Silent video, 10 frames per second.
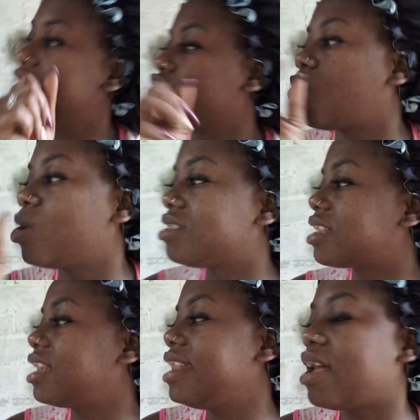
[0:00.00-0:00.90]
So once it's
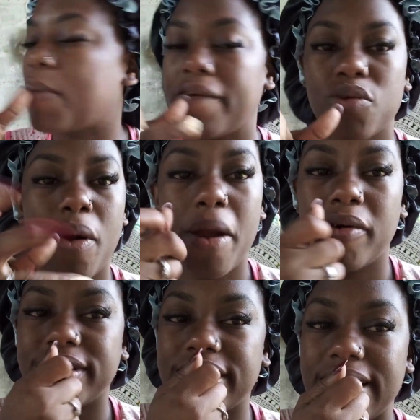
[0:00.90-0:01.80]
clean, I don't have to worry
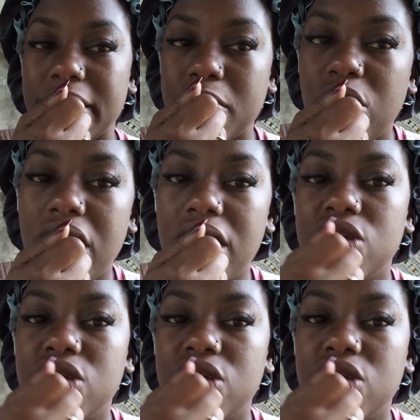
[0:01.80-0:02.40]
about it anymore.